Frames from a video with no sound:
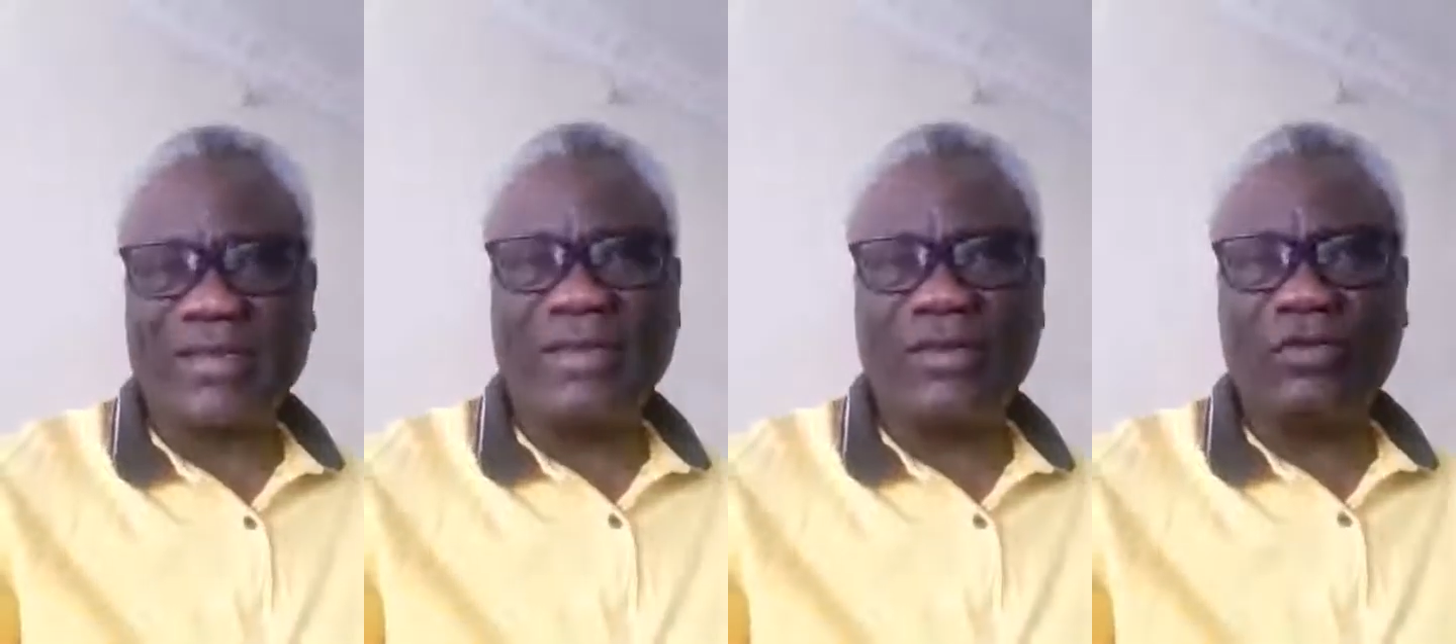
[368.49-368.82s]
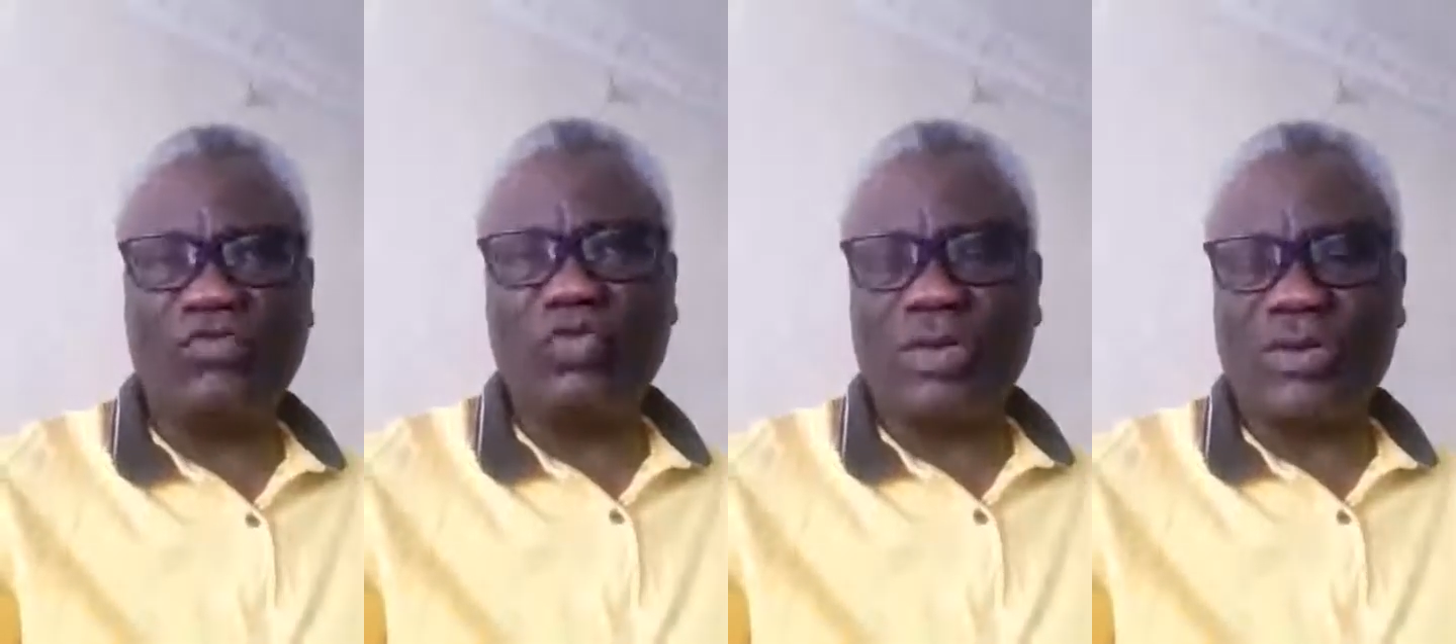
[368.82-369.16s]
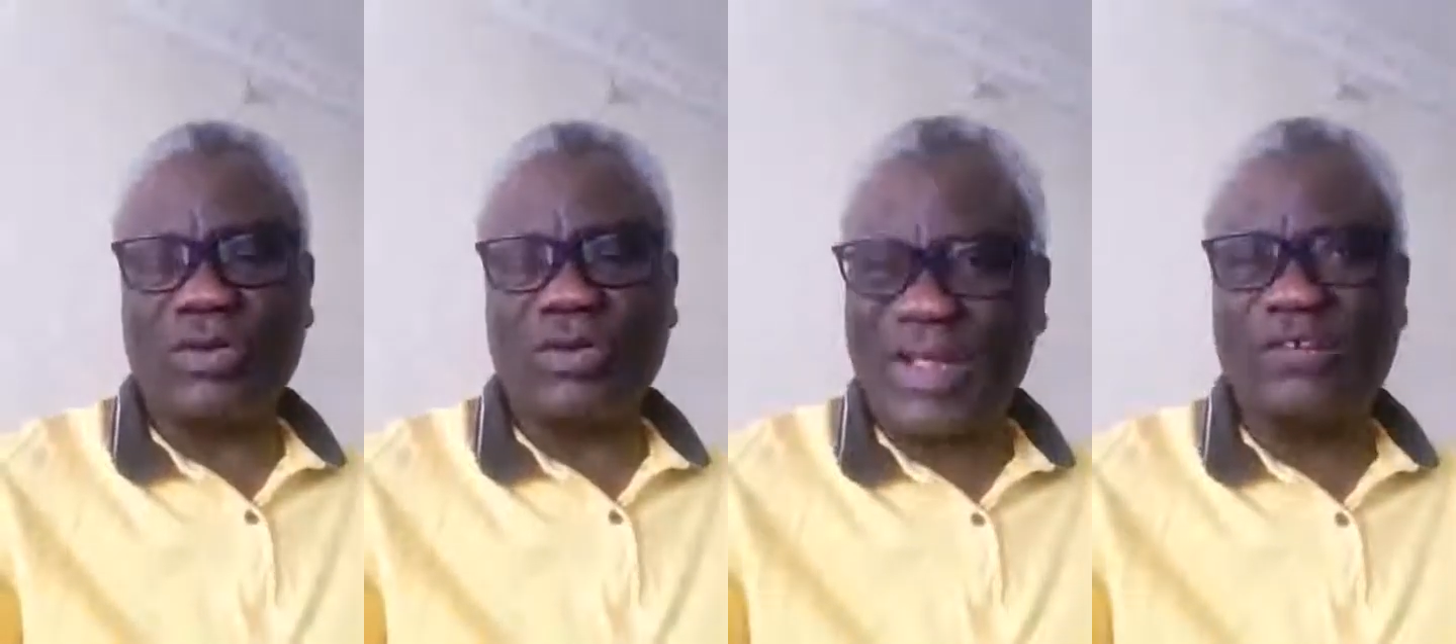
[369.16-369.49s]
to
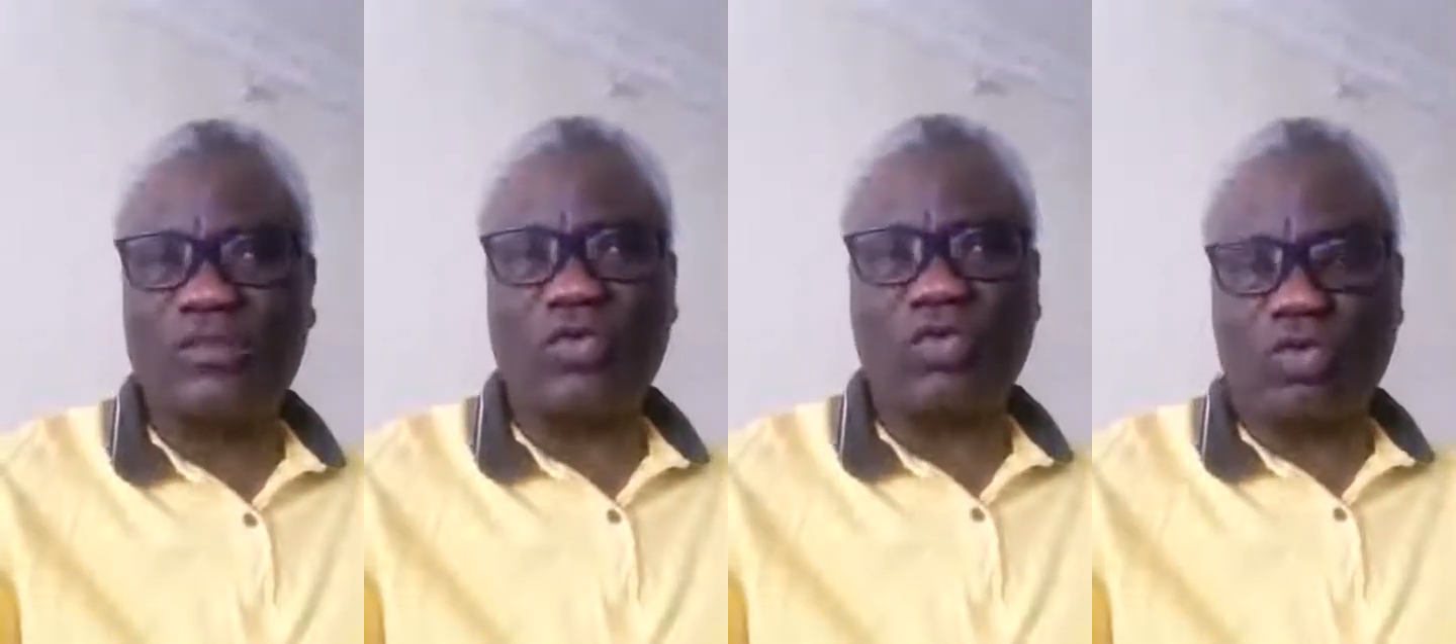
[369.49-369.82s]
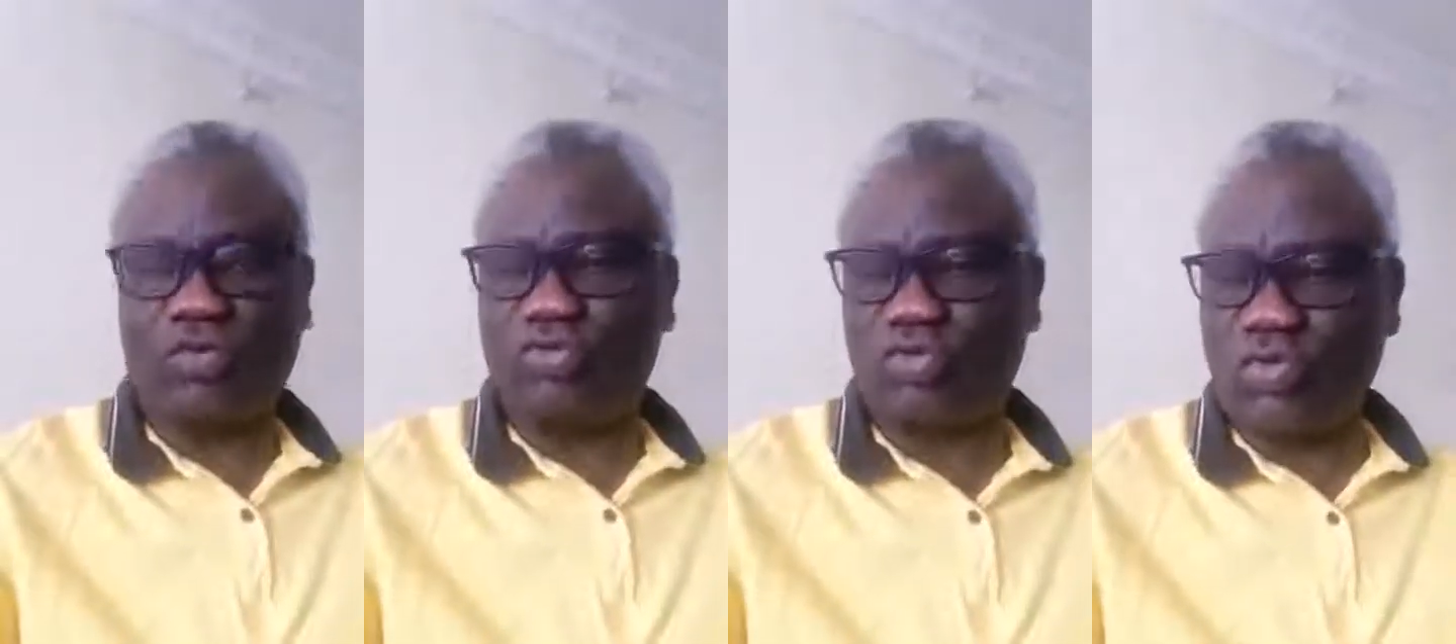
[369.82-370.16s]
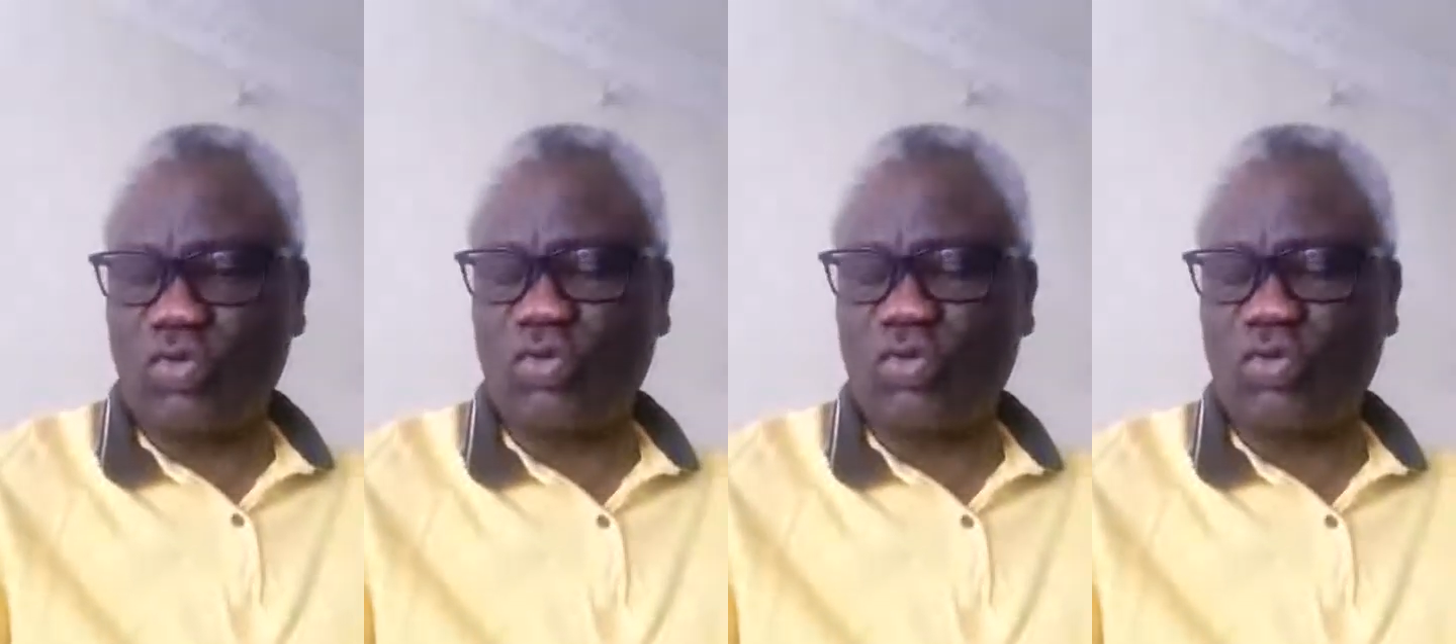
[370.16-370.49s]
influence, to
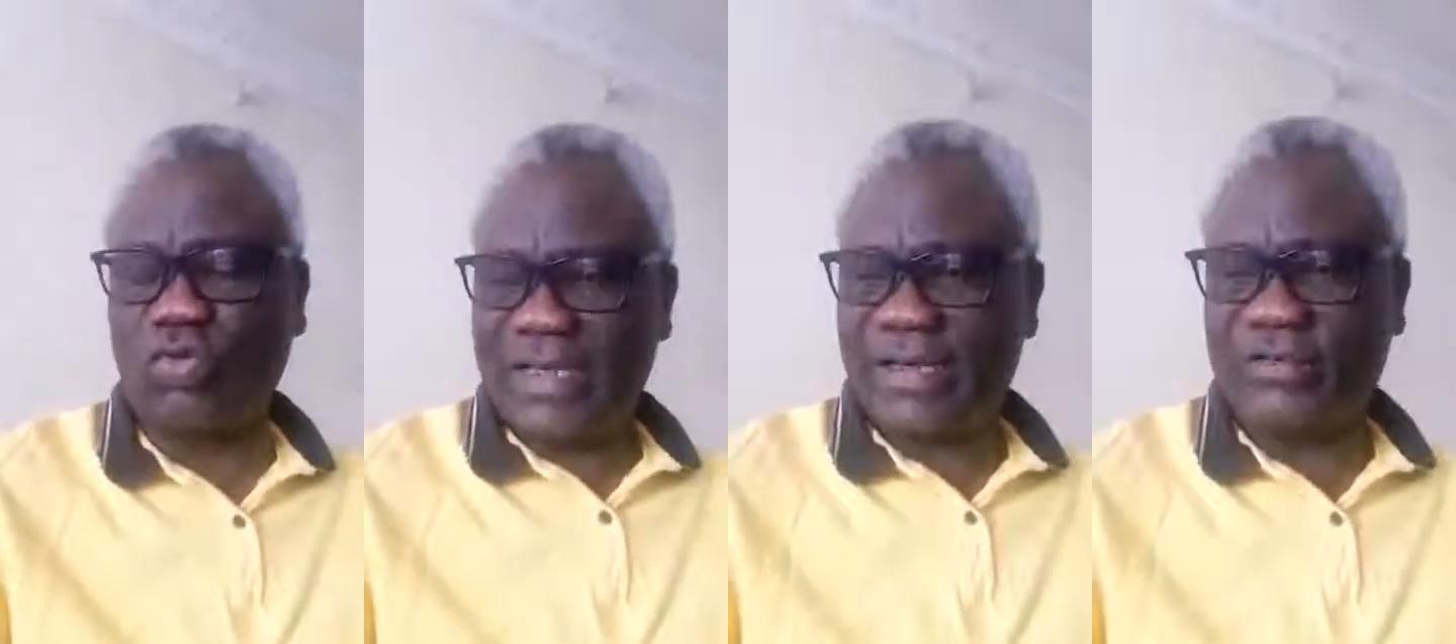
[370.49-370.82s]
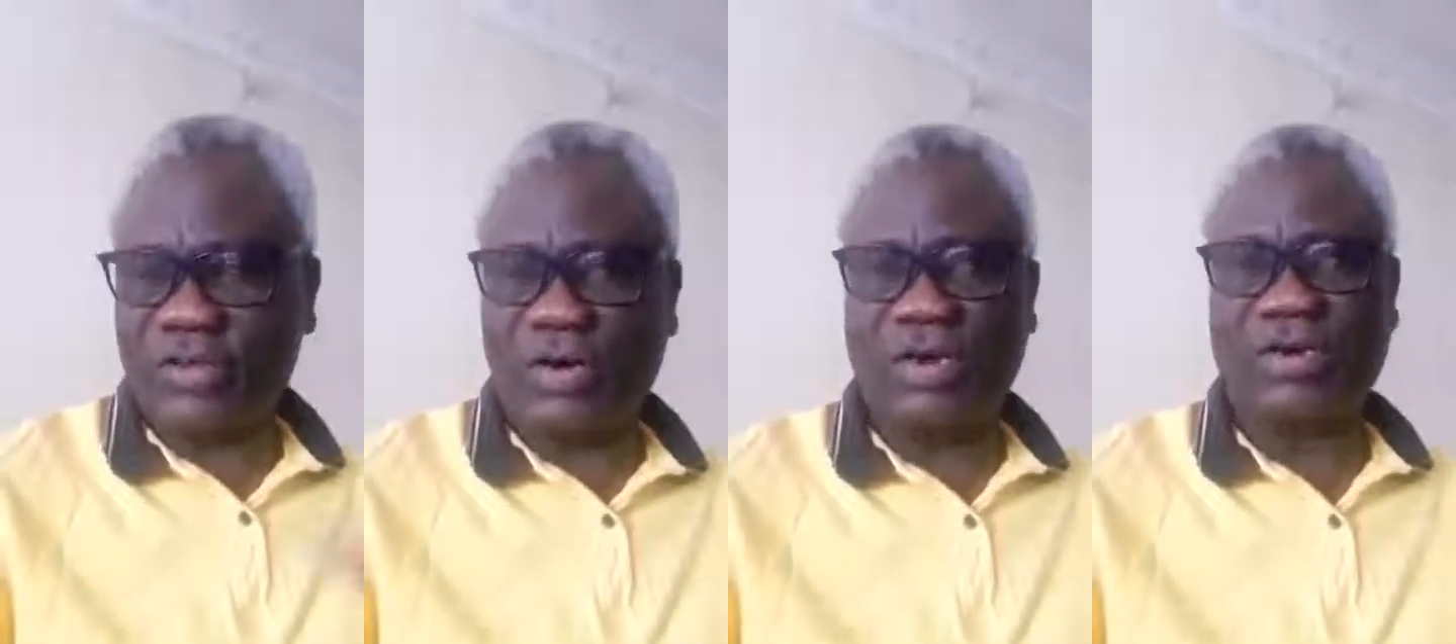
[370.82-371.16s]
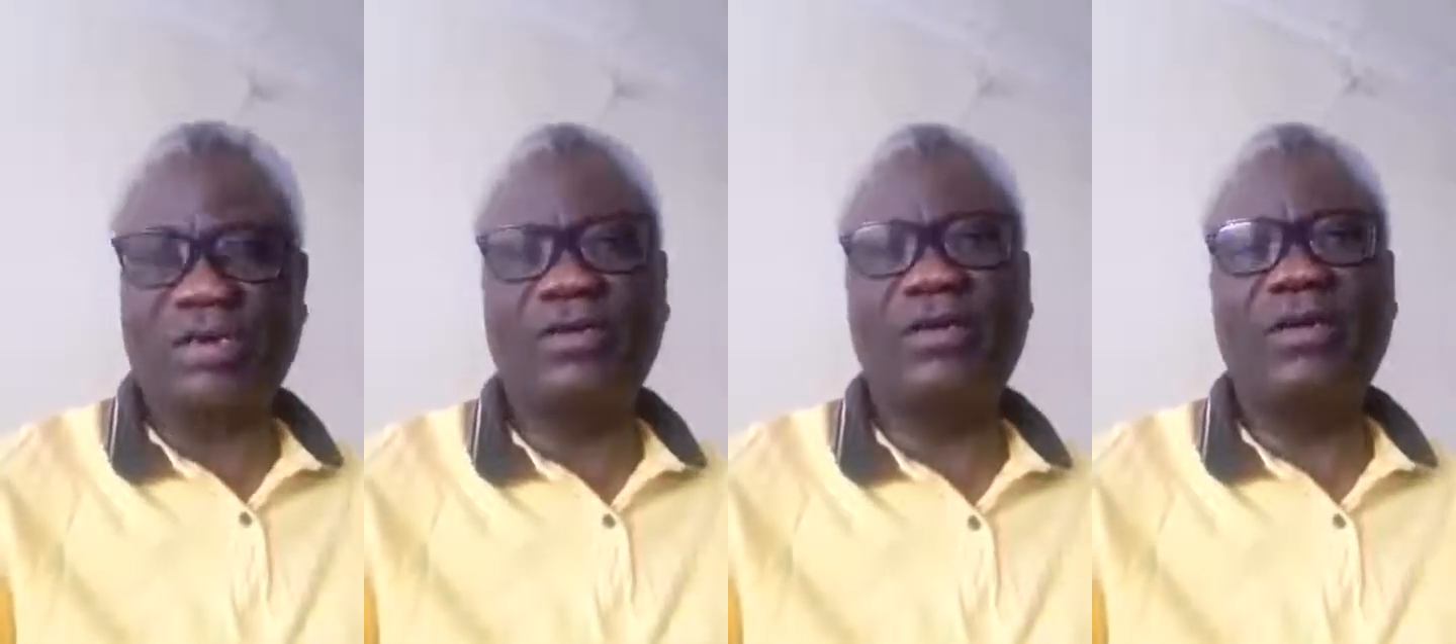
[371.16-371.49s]
control each other.